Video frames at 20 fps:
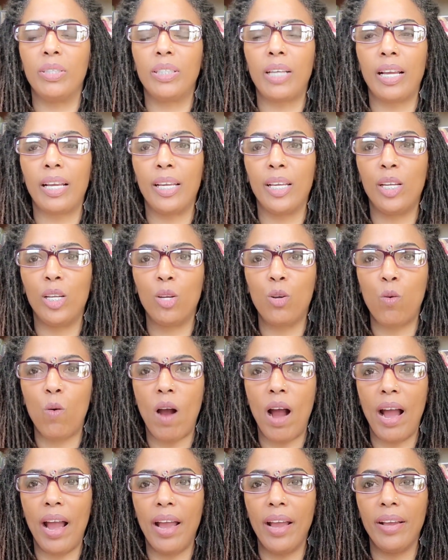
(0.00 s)
Was I getting
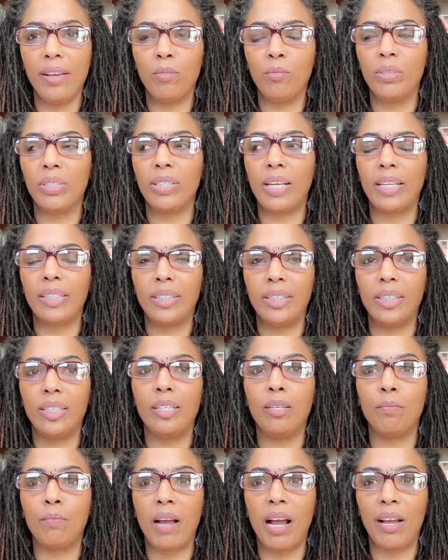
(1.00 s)
quiet? Was I
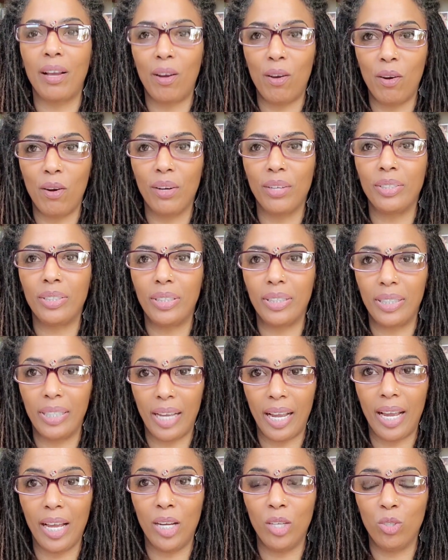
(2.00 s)
sitting my arse
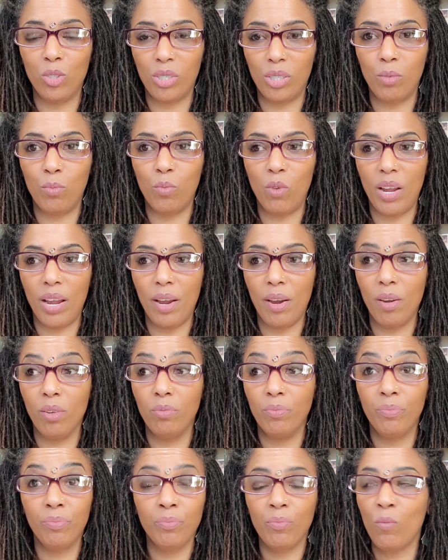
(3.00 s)
down
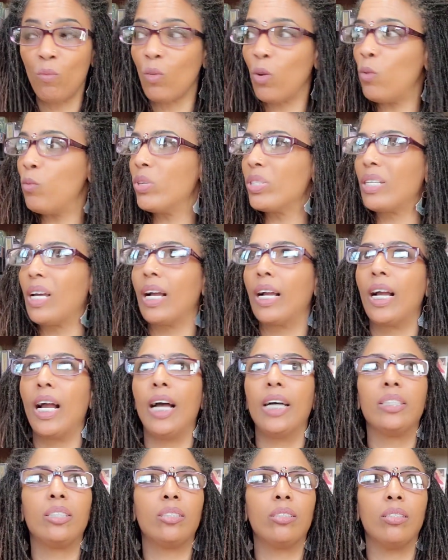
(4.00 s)
somewhere? Or was I
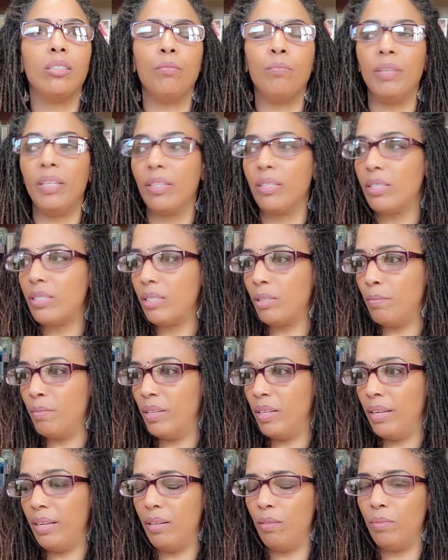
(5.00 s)
constantly being
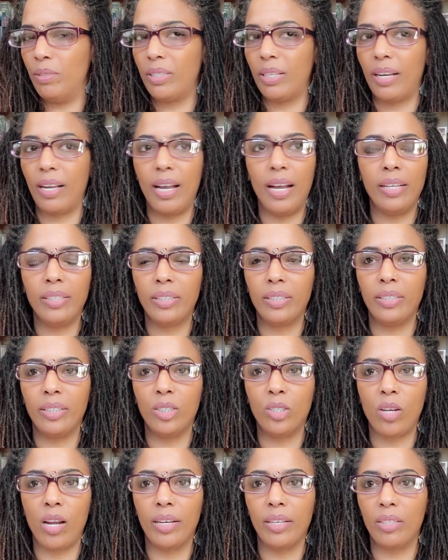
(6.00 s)
stimulated? Was I
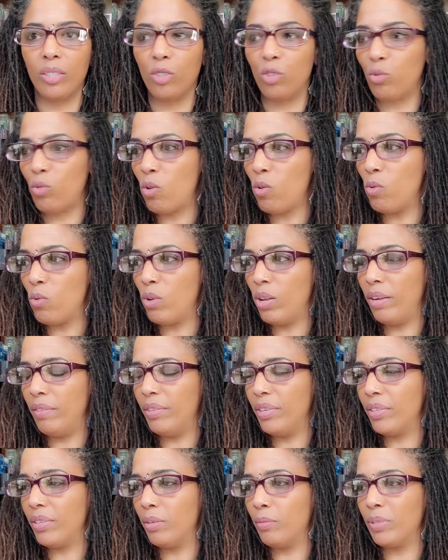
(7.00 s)
constantly trying to control
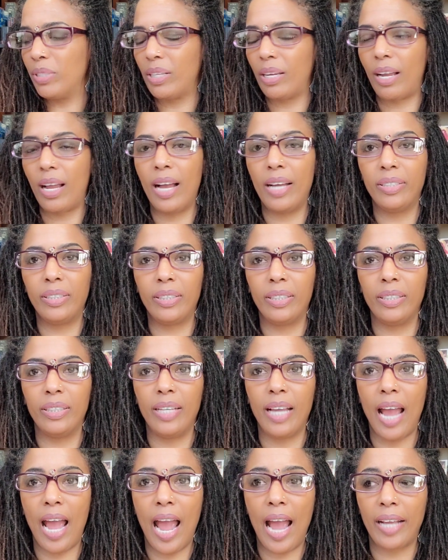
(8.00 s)
everything? Was I
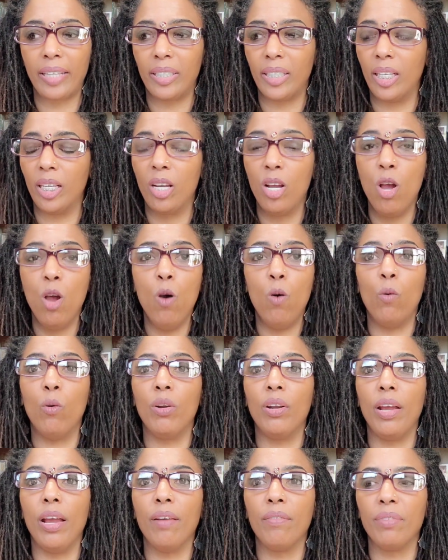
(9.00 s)
constantly acting
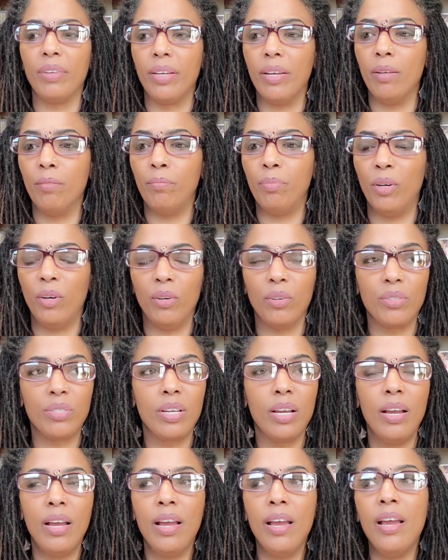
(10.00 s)
on every
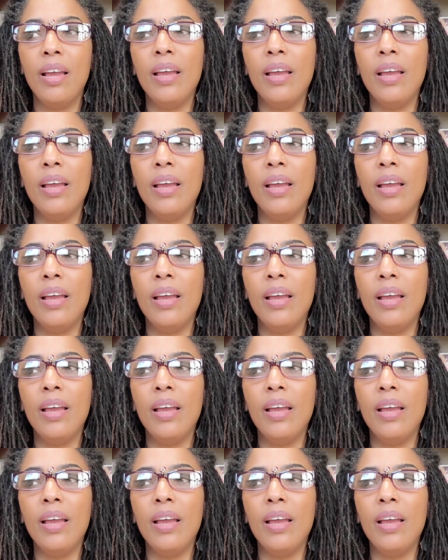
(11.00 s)
impulse?